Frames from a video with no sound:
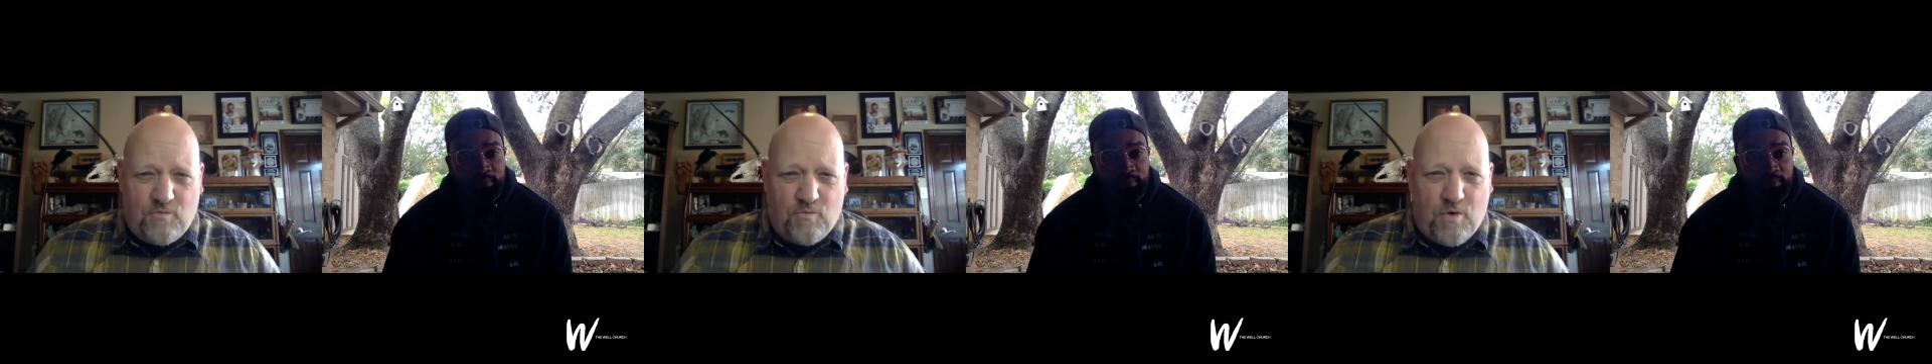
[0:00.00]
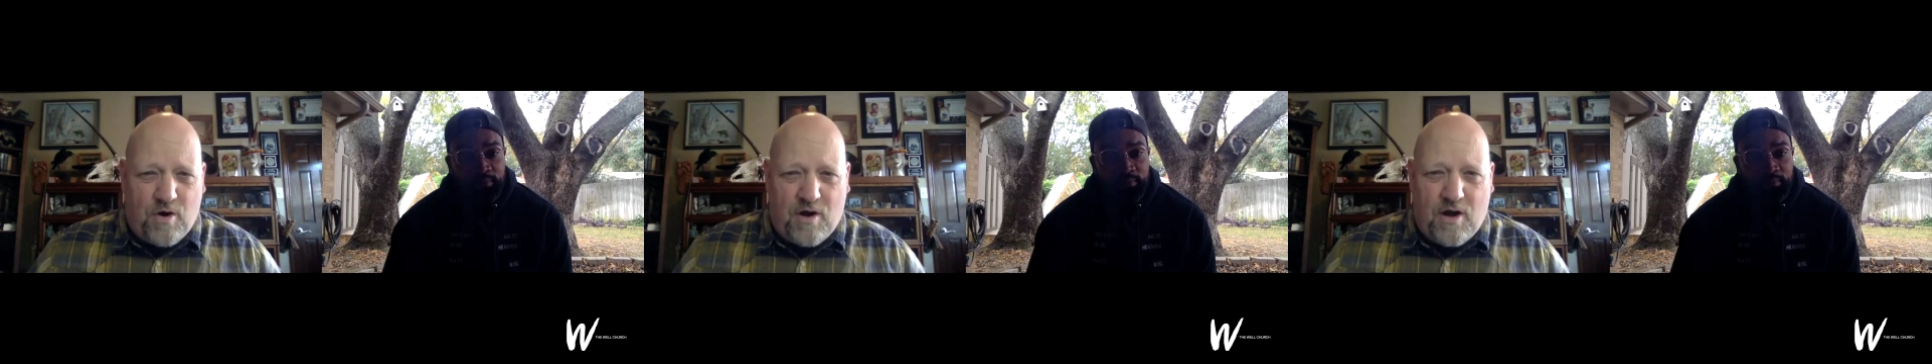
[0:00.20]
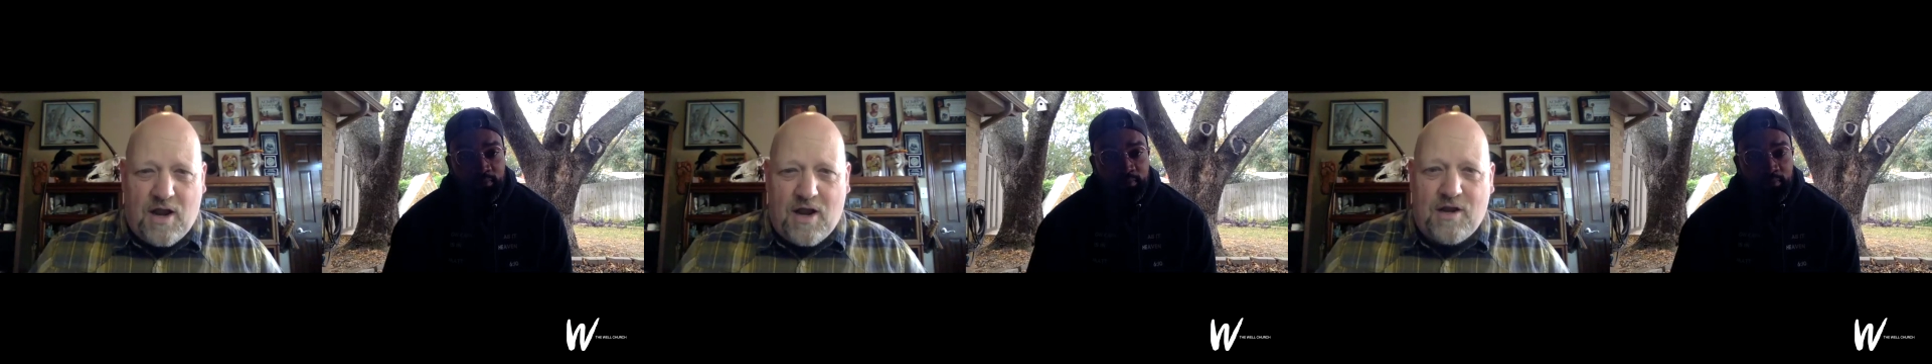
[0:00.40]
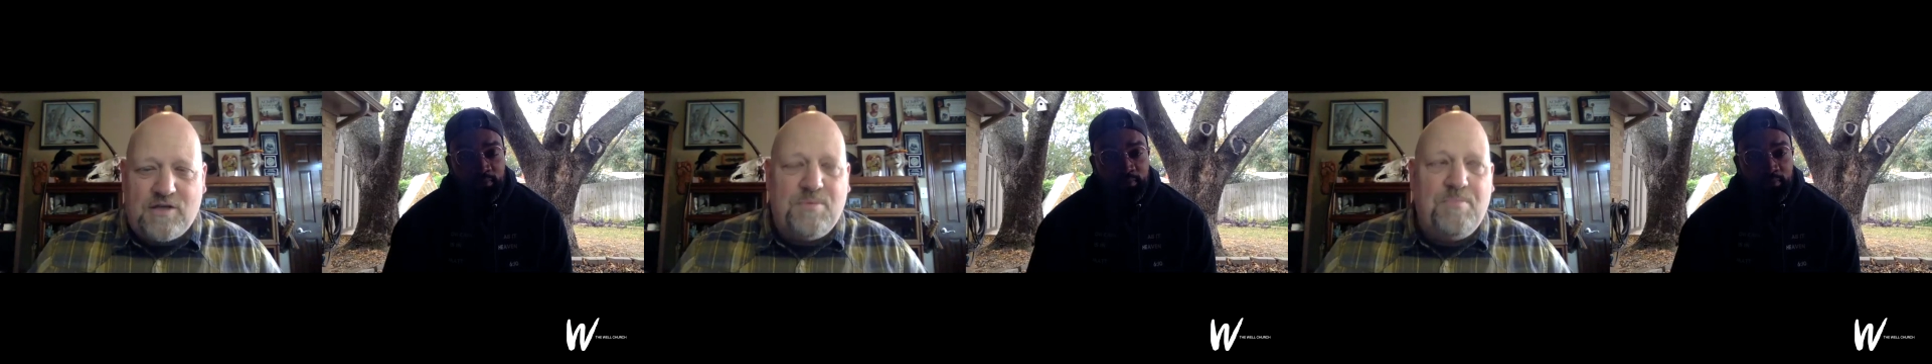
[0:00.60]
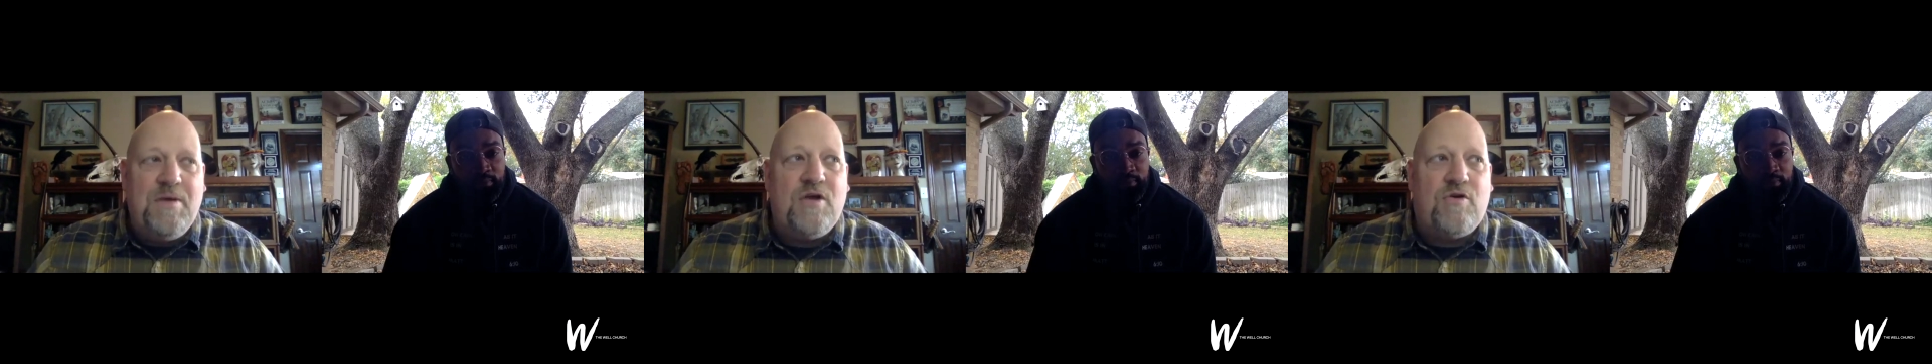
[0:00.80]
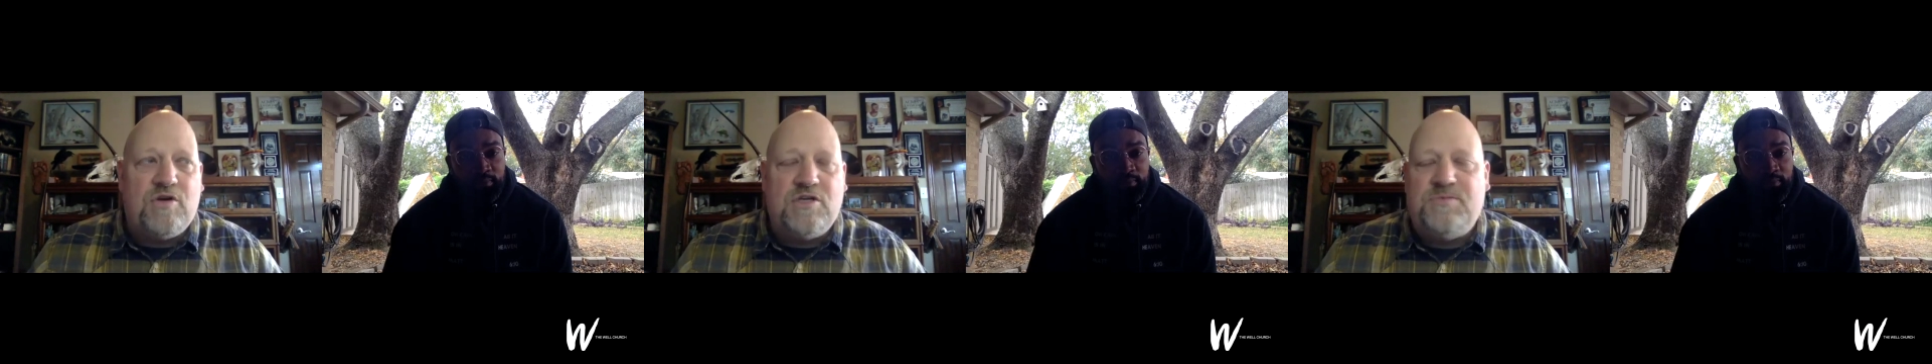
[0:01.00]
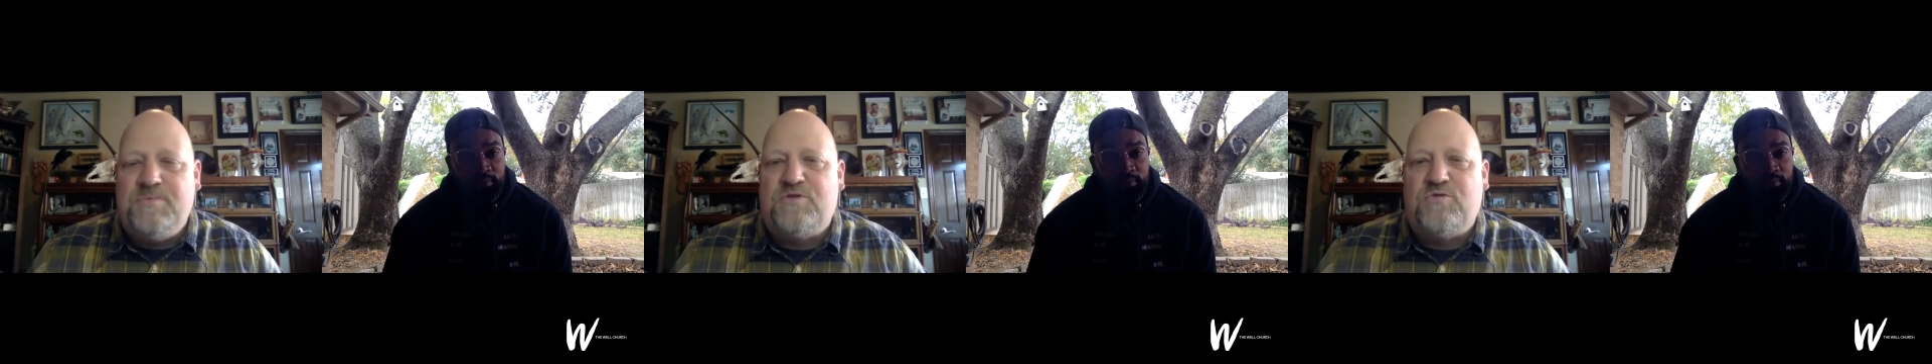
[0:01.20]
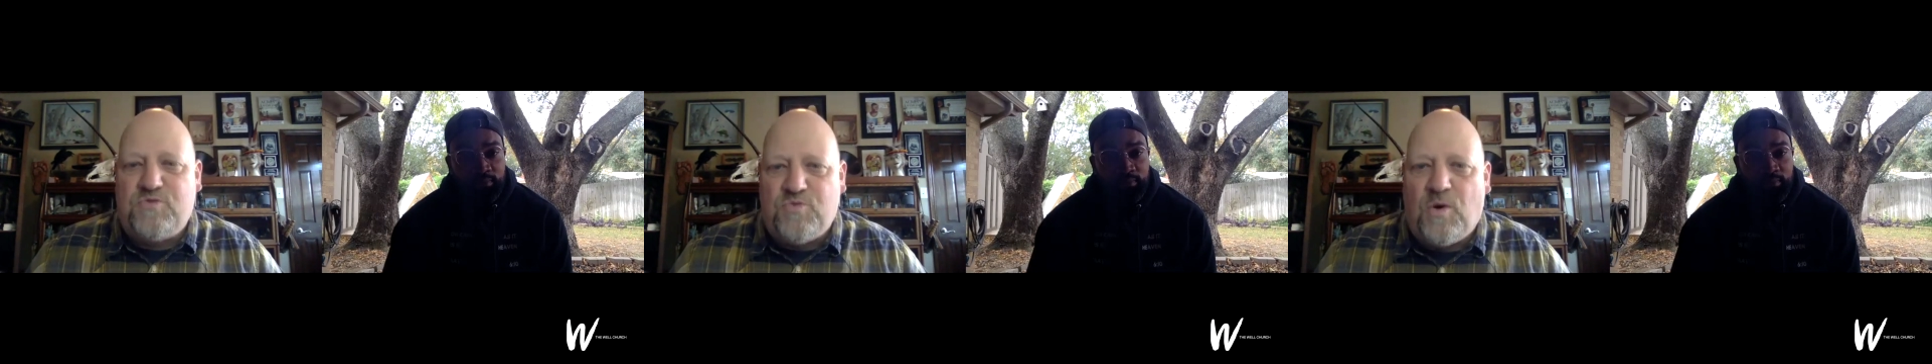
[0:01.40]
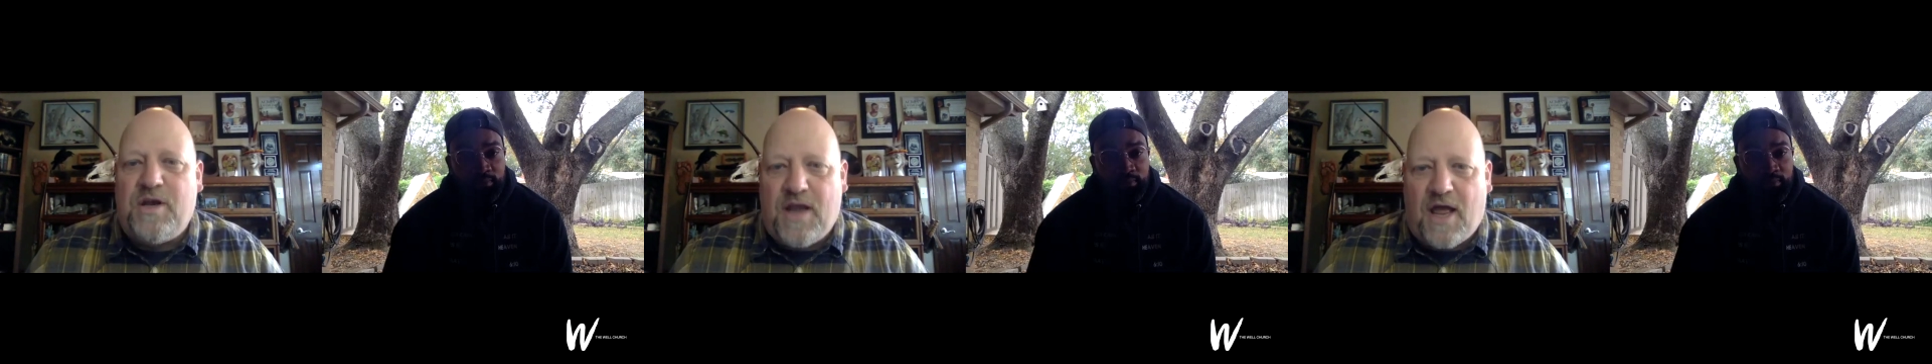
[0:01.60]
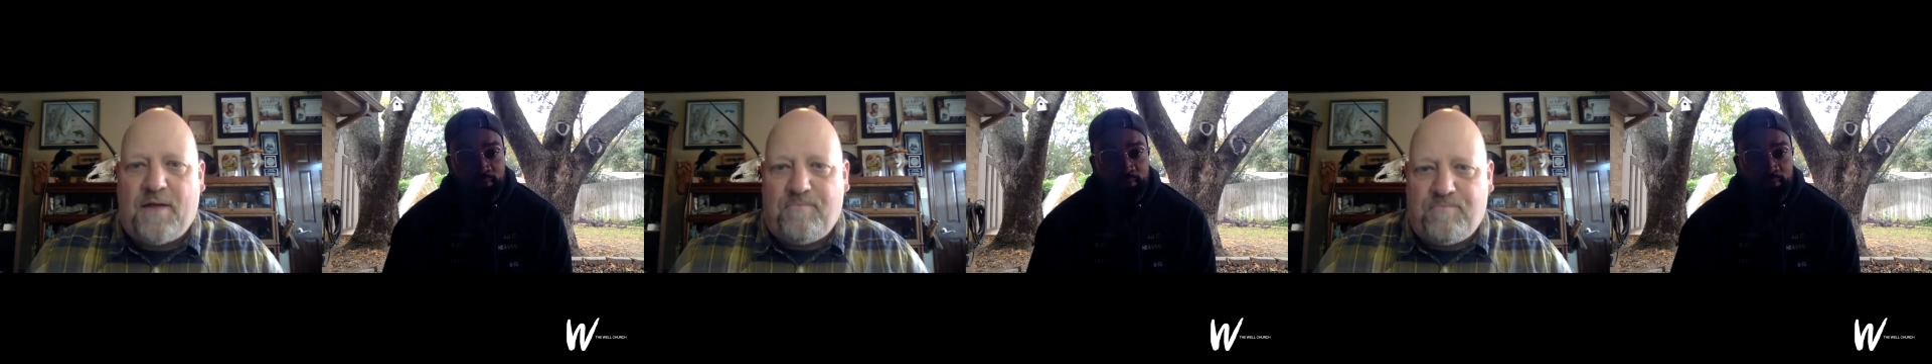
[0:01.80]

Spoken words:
where, to me, Christmas was one day.